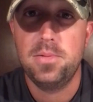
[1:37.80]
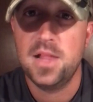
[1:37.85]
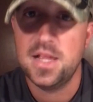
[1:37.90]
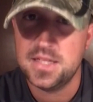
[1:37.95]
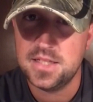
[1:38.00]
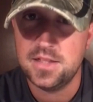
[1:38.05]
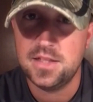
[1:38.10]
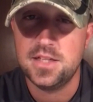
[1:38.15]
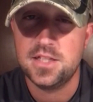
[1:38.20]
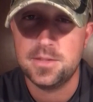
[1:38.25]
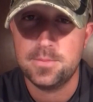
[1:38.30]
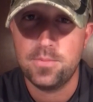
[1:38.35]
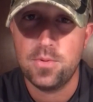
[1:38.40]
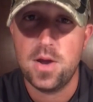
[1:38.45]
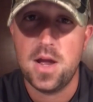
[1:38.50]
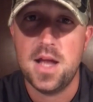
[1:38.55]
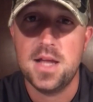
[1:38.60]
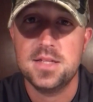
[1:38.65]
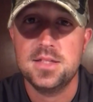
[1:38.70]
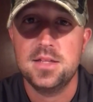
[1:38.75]
pleasantly
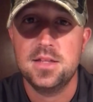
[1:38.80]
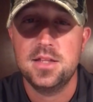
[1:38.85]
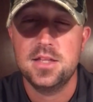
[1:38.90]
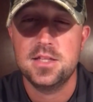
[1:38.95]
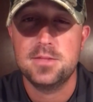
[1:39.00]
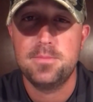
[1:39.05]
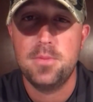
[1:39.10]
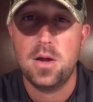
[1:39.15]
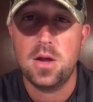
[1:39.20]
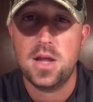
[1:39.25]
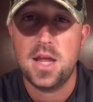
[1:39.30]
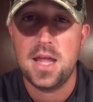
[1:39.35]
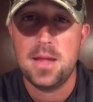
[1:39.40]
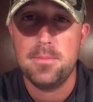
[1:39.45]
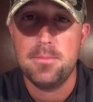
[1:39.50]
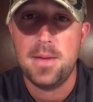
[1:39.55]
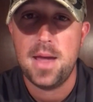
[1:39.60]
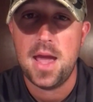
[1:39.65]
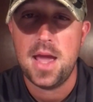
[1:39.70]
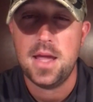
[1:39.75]
surprised that this buck
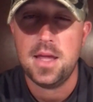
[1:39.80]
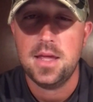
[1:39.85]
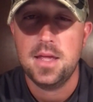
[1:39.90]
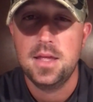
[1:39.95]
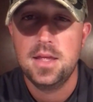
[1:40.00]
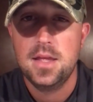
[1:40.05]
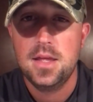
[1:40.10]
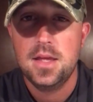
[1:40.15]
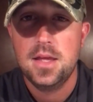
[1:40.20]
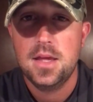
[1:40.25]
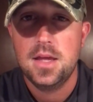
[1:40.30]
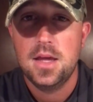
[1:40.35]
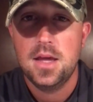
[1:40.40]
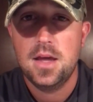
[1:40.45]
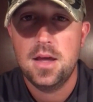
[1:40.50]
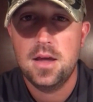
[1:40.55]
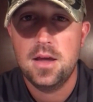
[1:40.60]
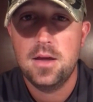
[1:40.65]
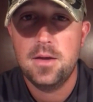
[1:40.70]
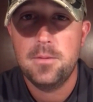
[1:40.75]
came back.
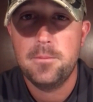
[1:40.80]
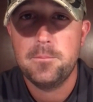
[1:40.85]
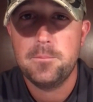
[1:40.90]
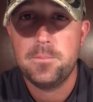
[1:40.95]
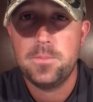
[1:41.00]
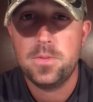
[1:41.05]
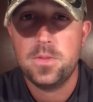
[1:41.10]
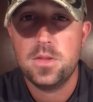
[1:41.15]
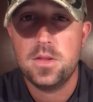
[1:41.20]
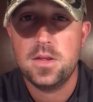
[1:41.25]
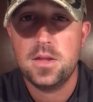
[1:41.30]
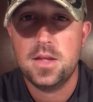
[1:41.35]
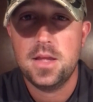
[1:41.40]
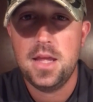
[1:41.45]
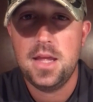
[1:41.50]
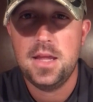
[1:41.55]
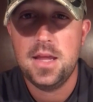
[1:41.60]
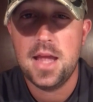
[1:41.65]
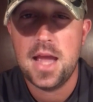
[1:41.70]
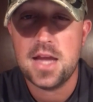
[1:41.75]

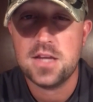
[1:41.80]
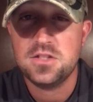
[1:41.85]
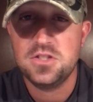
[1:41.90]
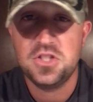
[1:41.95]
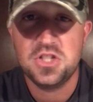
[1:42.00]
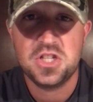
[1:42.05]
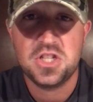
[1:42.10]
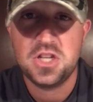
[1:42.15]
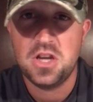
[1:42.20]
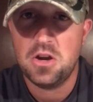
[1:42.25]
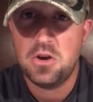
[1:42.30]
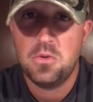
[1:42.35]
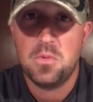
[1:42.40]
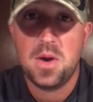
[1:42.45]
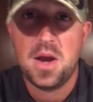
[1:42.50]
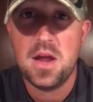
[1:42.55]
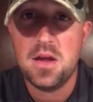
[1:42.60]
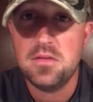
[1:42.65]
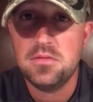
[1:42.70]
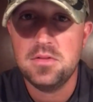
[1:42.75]
He actually just stuck
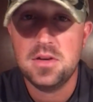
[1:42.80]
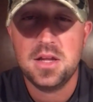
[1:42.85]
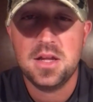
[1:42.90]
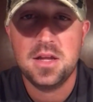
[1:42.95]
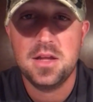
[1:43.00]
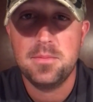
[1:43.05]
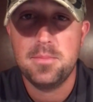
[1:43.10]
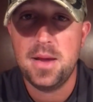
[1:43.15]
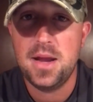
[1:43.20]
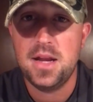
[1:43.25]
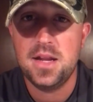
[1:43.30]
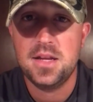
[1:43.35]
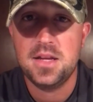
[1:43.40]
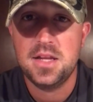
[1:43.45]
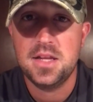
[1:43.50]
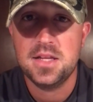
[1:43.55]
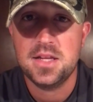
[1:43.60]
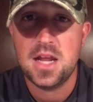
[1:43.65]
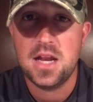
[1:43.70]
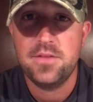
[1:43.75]
around, made it
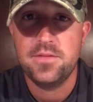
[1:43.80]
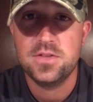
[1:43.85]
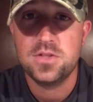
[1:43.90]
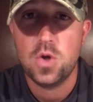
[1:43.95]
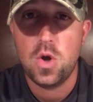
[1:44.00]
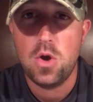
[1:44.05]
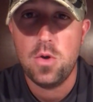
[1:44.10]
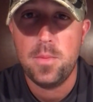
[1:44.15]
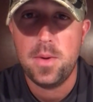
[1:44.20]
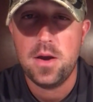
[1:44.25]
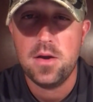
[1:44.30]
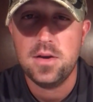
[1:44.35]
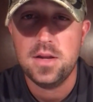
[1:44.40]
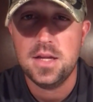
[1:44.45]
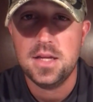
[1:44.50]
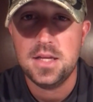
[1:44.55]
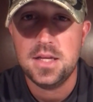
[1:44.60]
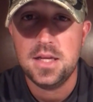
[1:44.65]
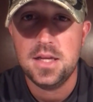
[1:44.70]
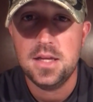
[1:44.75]
kind of his home
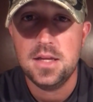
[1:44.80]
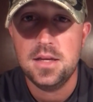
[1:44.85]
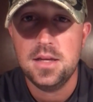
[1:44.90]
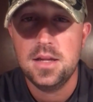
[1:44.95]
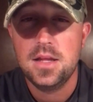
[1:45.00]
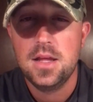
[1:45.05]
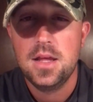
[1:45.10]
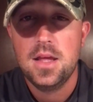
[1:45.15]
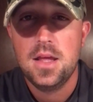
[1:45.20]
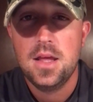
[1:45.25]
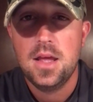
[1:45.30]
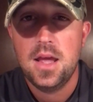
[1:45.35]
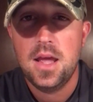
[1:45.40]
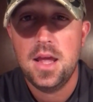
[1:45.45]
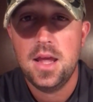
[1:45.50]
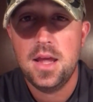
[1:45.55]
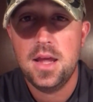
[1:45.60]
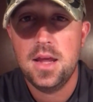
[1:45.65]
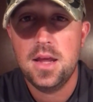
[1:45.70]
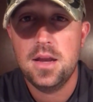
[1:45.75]
area again,
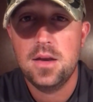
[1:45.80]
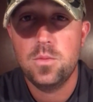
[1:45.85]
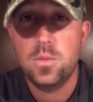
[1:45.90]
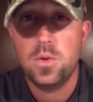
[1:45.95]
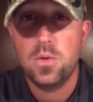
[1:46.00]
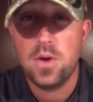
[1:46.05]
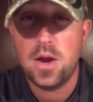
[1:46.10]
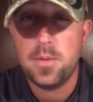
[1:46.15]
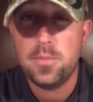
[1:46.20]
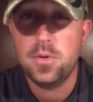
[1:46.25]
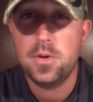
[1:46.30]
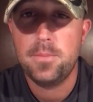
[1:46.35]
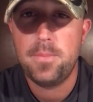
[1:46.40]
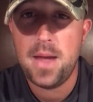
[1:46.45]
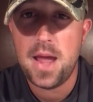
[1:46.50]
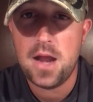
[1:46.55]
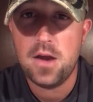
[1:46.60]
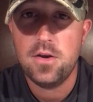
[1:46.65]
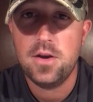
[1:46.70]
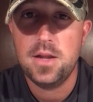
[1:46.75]
and we were able to
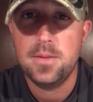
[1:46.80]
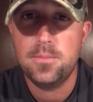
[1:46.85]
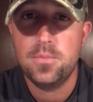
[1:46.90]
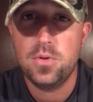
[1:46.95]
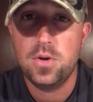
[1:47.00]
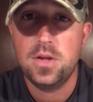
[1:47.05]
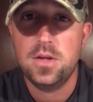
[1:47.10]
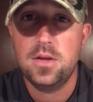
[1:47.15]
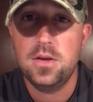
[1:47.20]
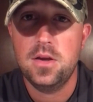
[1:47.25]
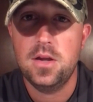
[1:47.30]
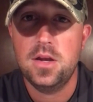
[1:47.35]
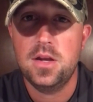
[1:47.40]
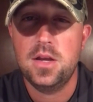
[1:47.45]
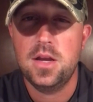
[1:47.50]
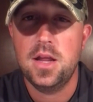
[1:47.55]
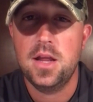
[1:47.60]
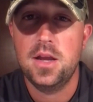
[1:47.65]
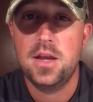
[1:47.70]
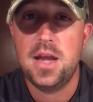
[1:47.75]
pattern him pretty
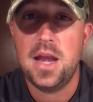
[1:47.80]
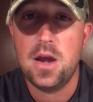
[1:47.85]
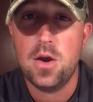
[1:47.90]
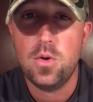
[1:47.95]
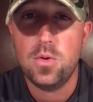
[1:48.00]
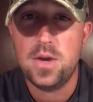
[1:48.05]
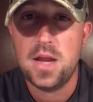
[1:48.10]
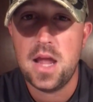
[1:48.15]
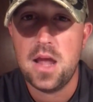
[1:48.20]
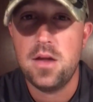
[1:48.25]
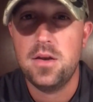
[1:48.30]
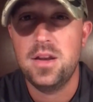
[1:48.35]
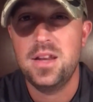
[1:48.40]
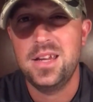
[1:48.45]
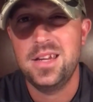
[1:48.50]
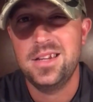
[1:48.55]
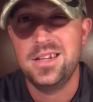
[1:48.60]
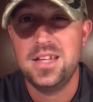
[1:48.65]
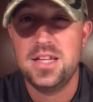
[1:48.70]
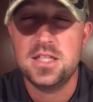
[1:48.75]
good, narrow down
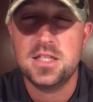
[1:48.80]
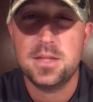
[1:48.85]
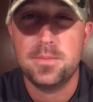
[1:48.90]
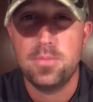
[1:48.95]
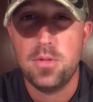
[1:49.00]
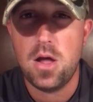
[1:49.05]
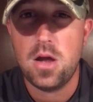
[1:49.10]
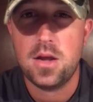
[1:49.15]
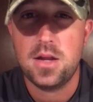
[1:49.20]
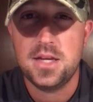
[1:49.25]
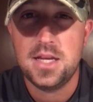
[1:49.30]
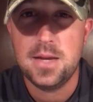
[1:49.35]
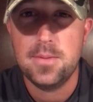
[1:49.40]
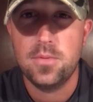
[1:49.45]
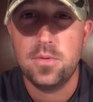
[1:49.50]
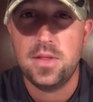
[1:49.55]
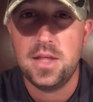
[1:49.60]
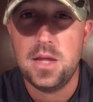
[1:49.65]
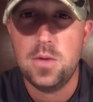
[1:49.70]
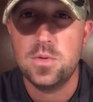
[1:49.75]
at least the block of
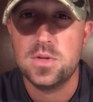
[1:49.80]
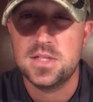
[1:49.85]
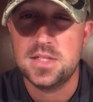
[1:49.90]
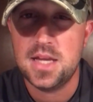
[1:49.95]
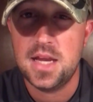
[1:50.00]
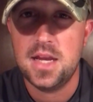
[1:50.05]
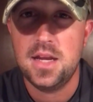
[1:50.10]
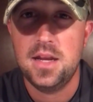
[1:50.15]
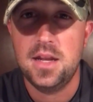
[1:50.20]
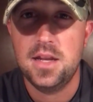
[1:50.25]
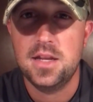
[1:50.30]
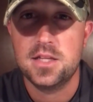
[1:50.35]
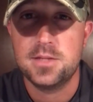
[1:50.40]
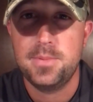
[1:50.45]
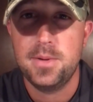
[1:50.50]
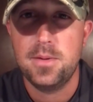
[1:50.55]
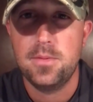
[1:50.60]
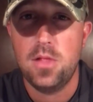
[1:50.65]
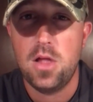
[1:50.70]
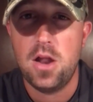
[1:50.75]
timber that he was staying in and
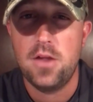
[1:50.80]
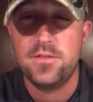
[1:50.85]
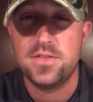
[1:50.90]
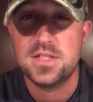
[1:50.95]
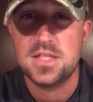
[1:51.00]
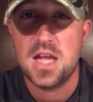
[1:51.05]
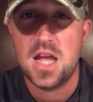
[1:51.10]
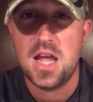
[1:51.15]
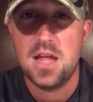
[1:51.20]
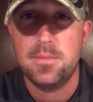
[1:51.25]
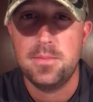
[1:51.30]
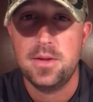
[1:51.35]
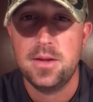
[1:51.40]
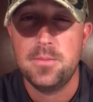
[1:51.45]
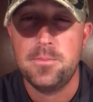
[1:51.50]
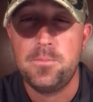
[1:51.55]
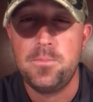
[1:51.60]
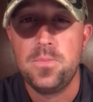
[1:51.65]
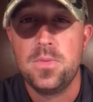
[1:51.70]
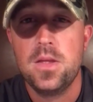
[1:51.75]
spending a lot of his time
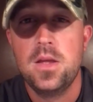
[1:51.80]
in.